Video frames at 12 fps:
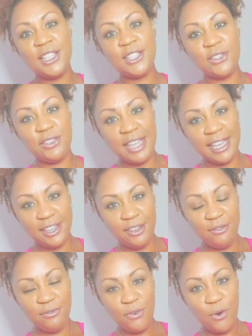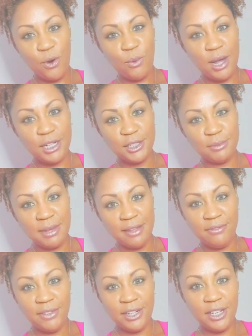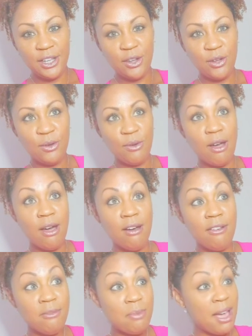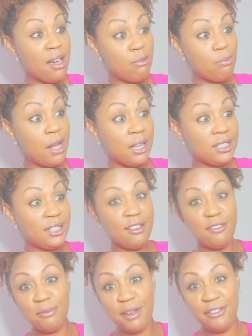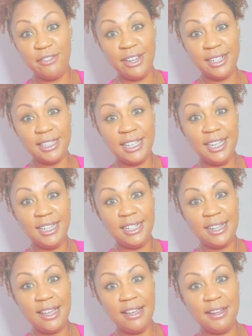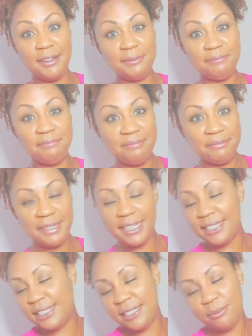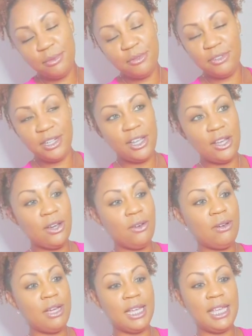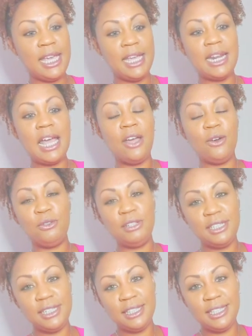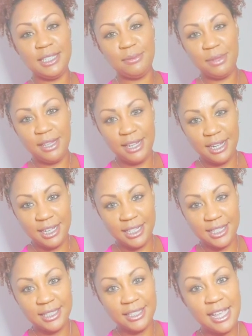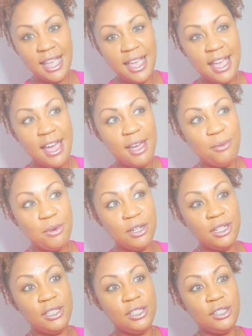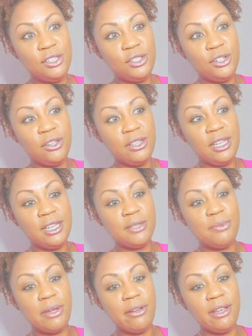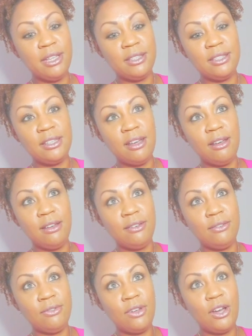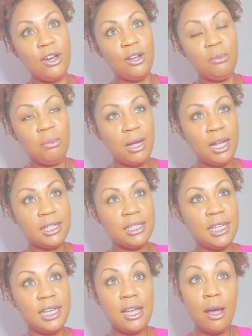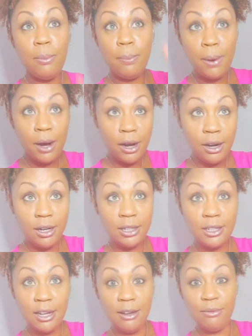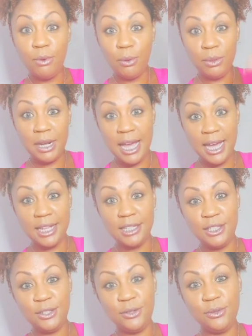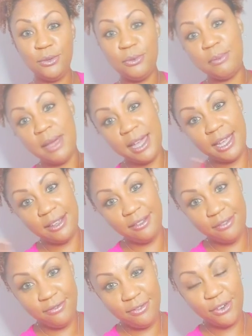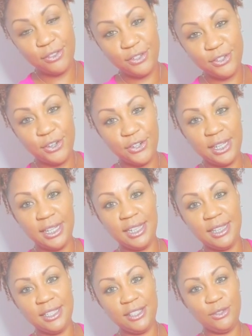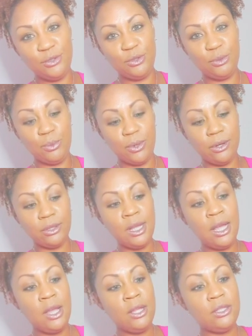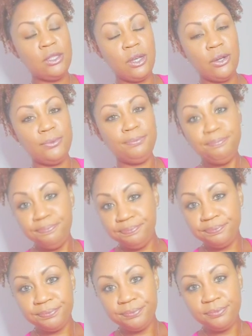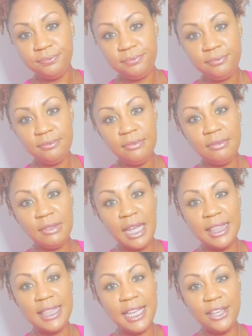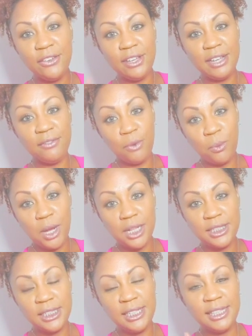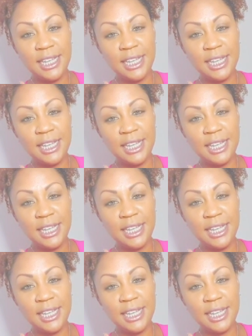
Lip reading: So thank you for watching my video of my unboxing of my ring light. It's a simple video. Again, I only did this because I wanted to share the experience of unboxing a part of what would add to my further journey in this YouTube world. So thank you again for watching.